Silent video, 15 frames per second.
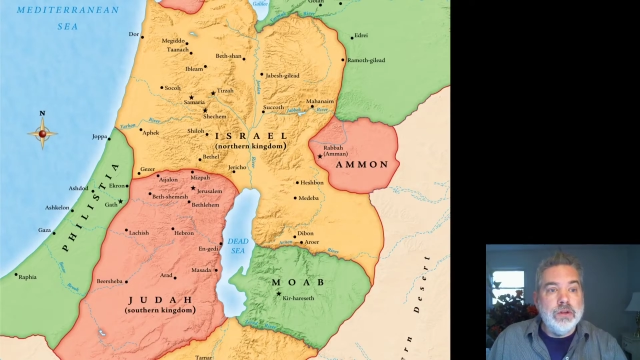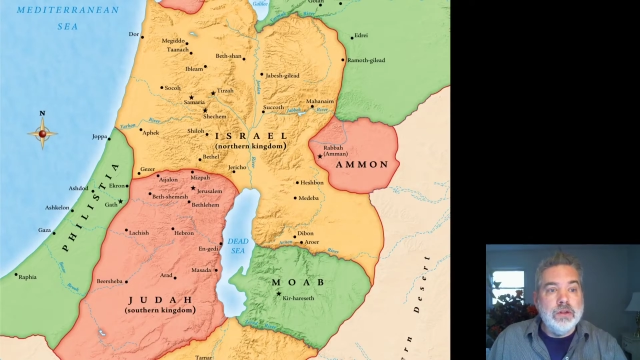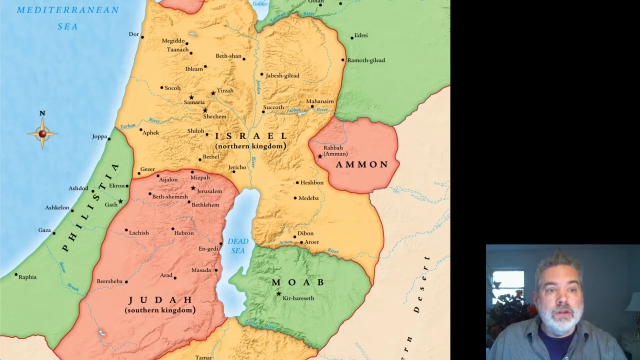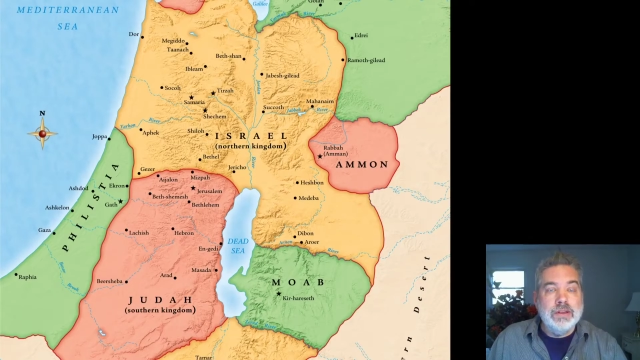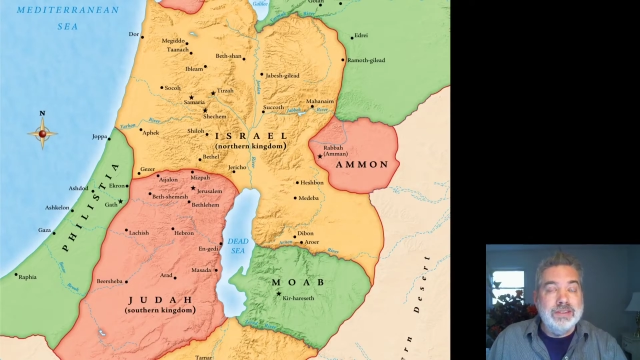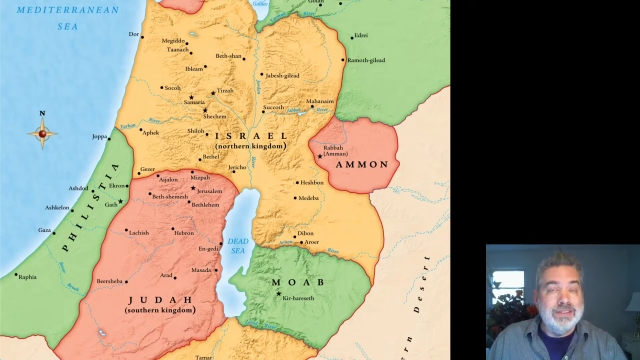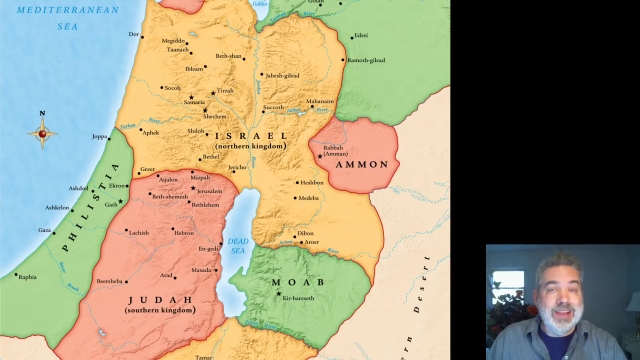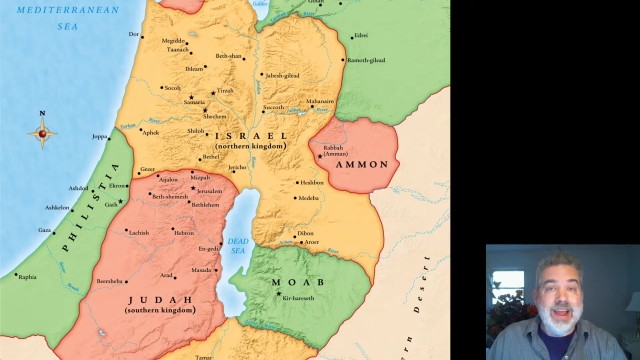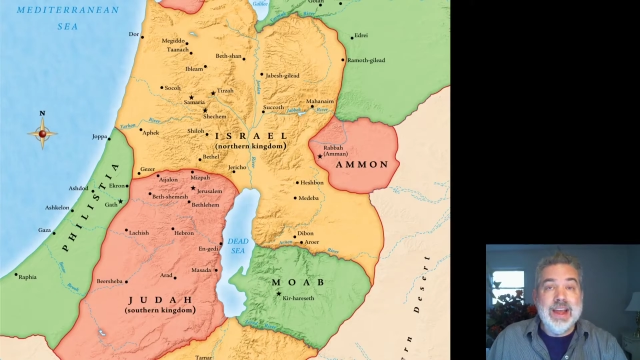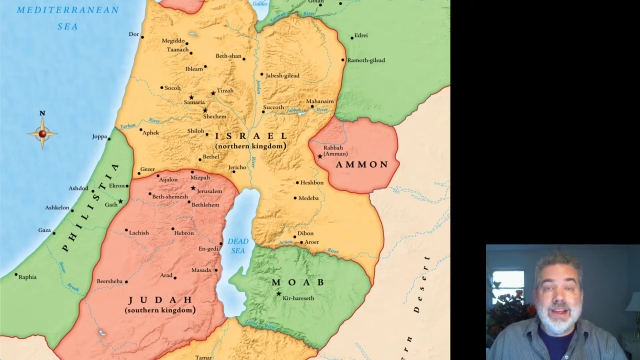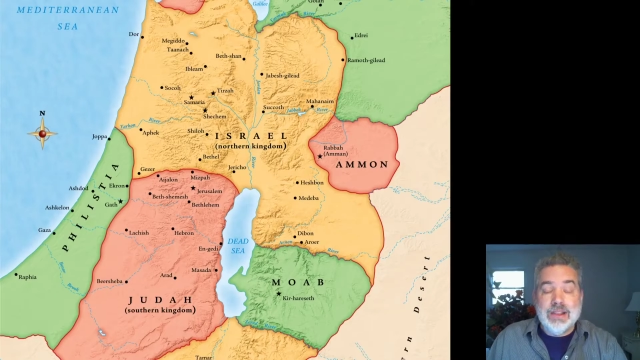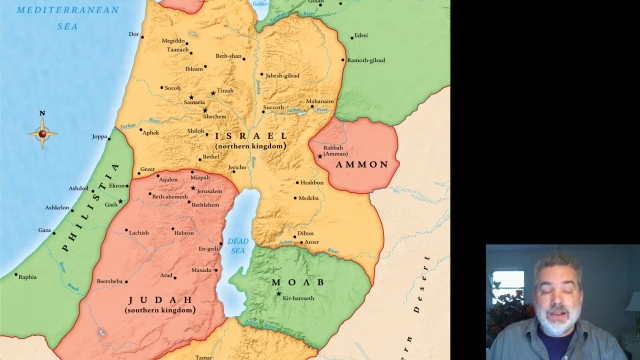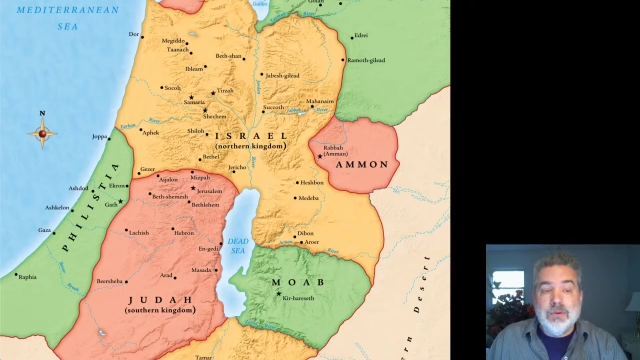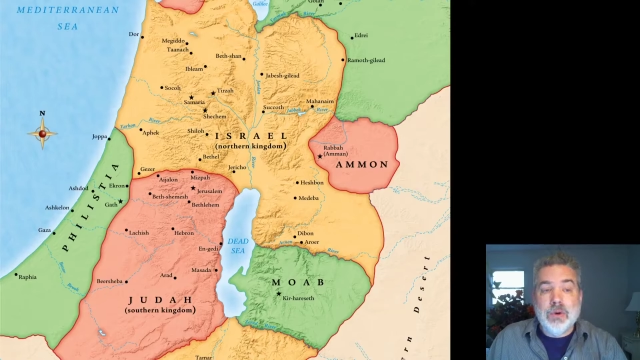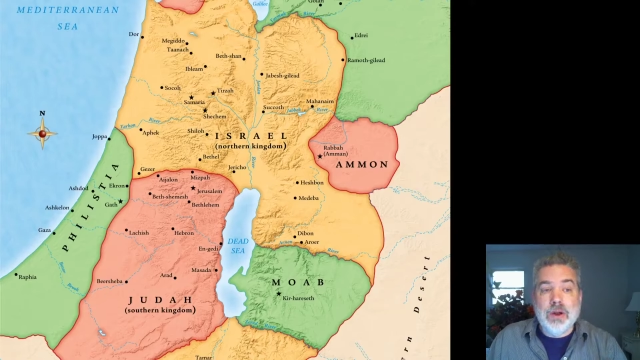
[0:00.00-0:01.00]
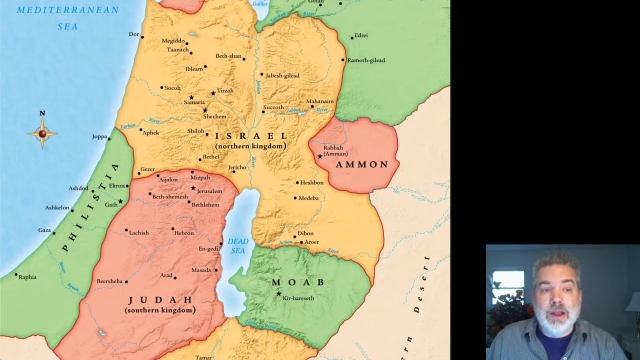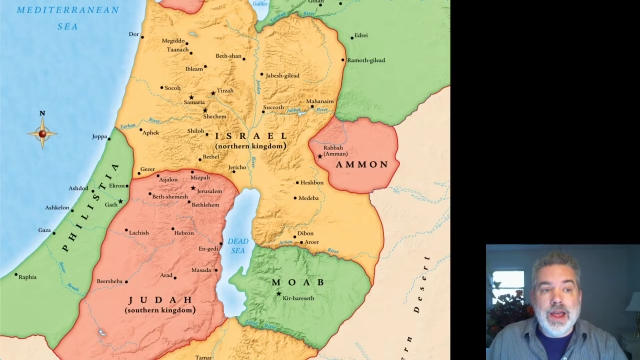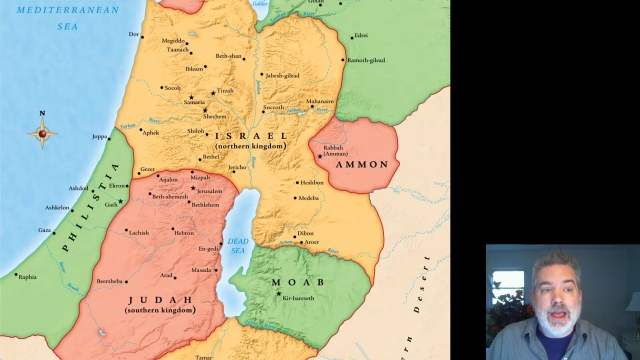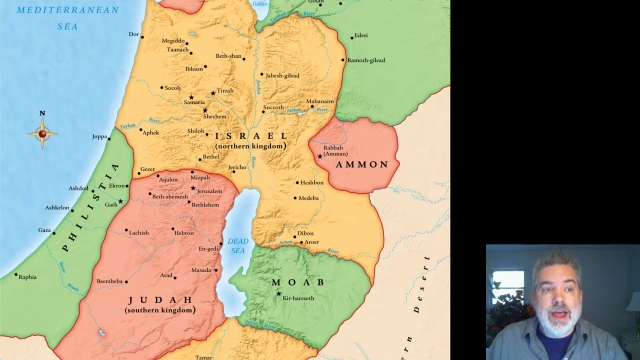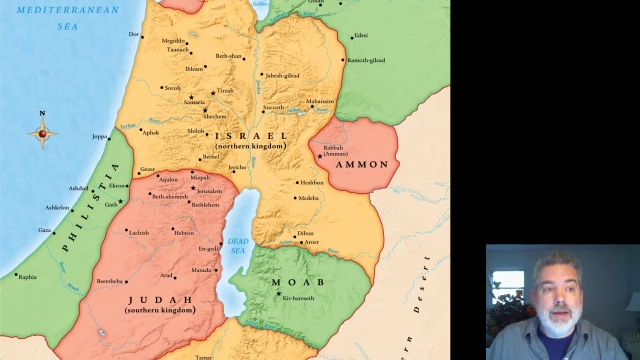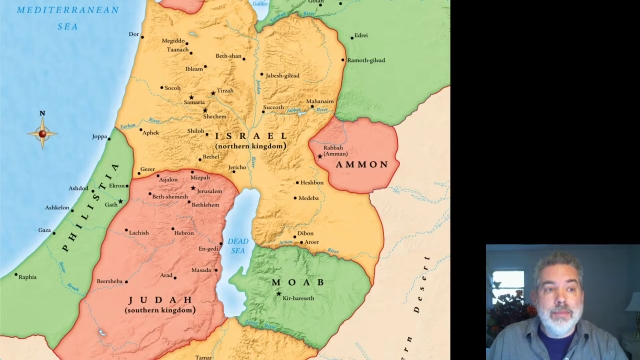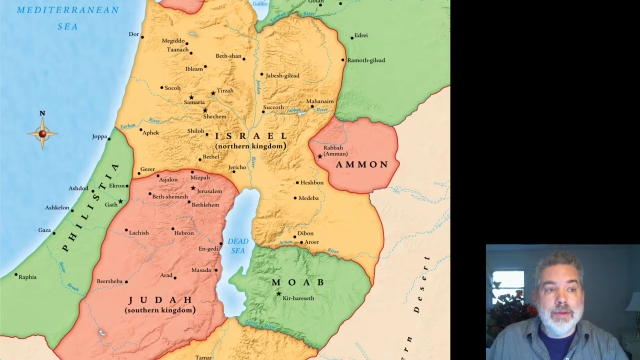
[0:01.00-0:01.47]
exactly what
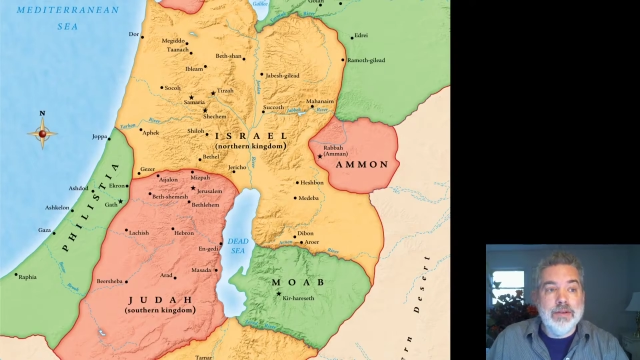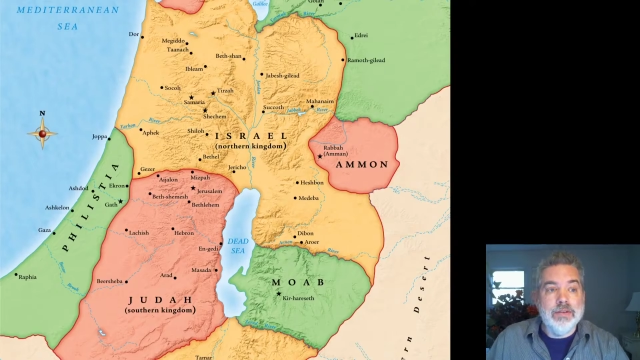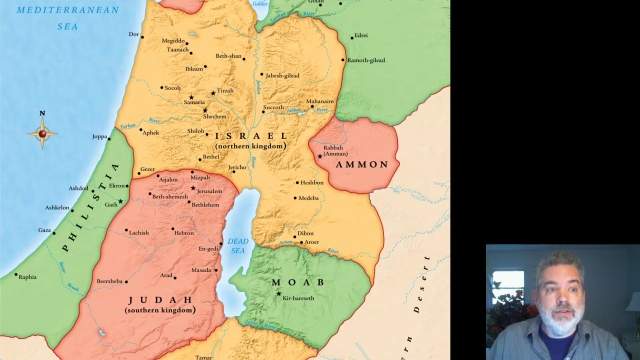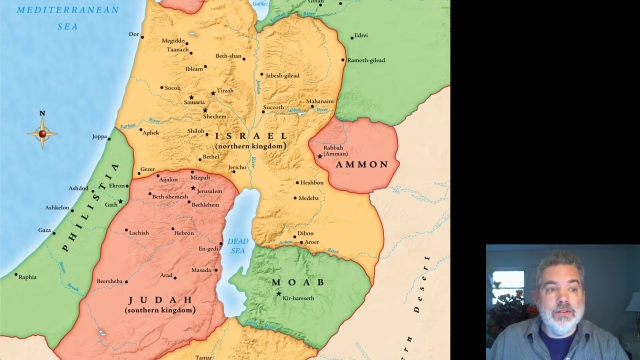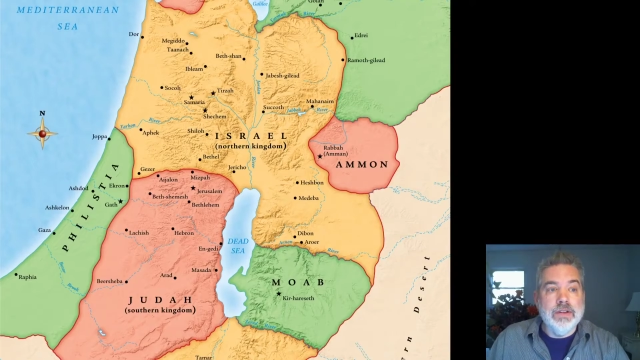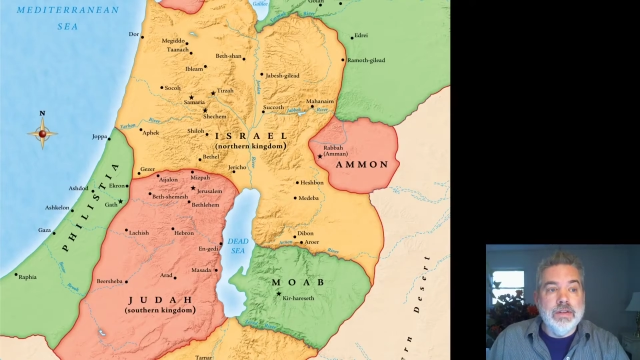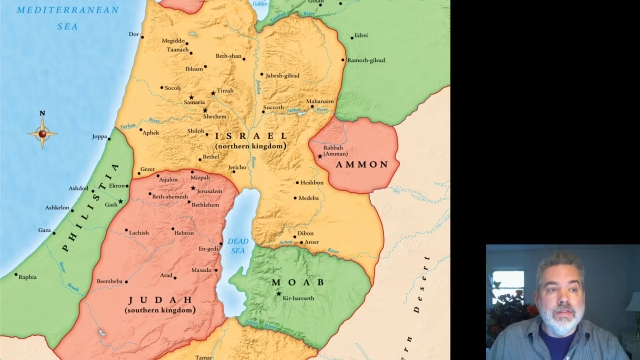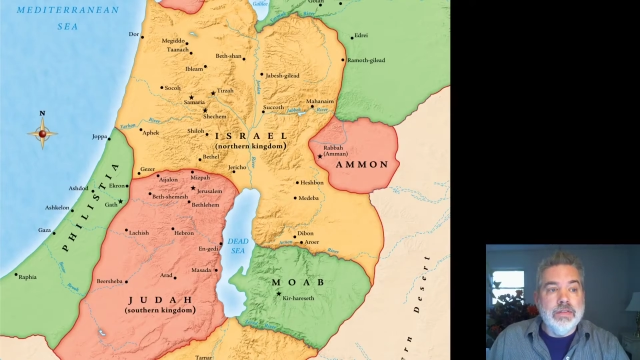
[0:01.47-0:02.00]
happens.